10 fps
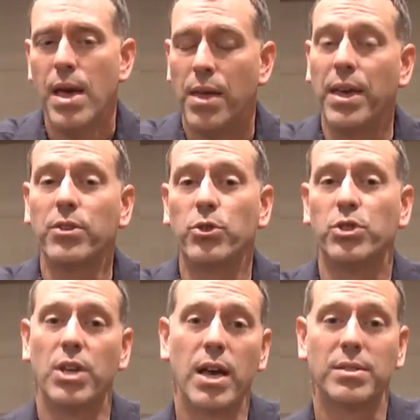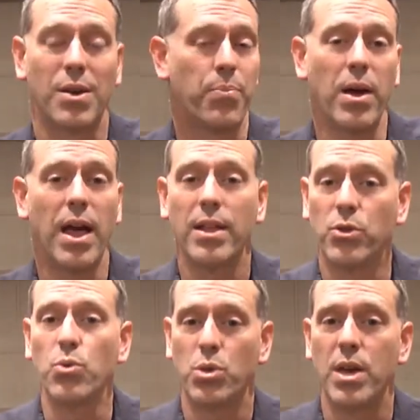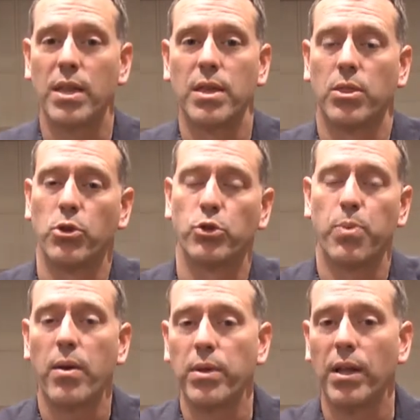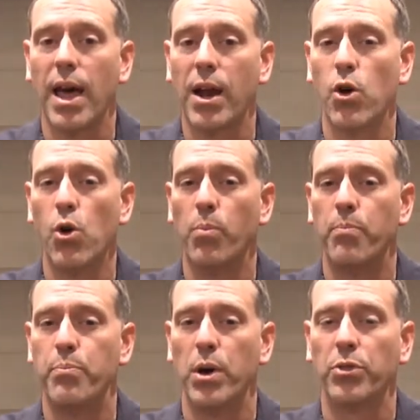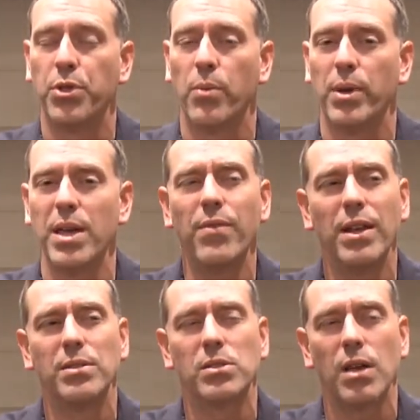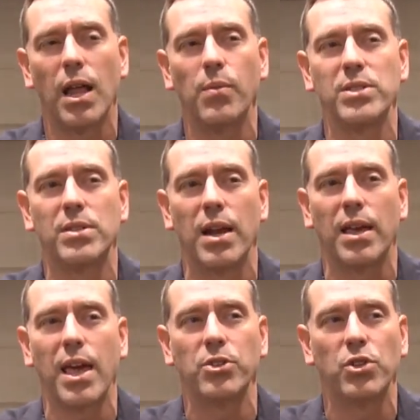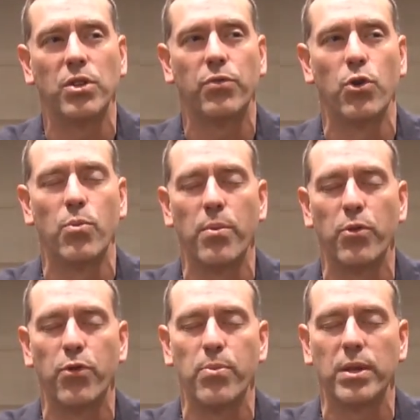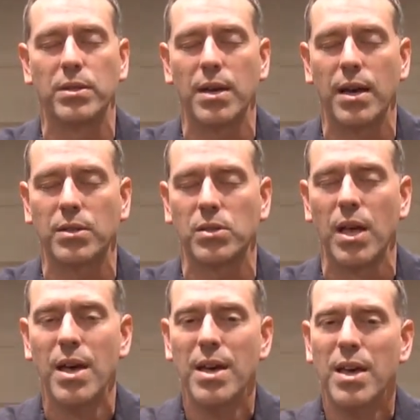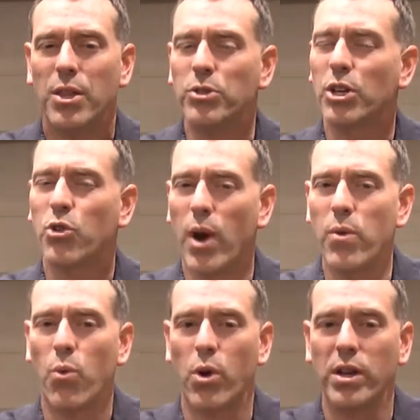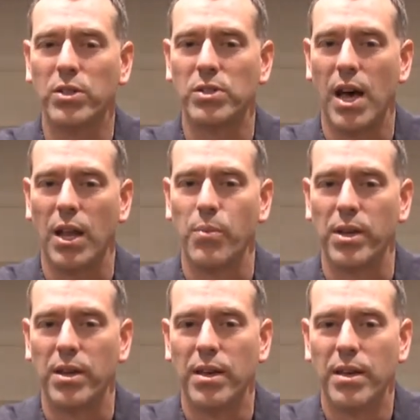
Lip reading: And the answer is yes. I do think that there's probably a lot of hope built there. But even in Solomon's dedication, if you remember from the text, there's a great warning to Solomon.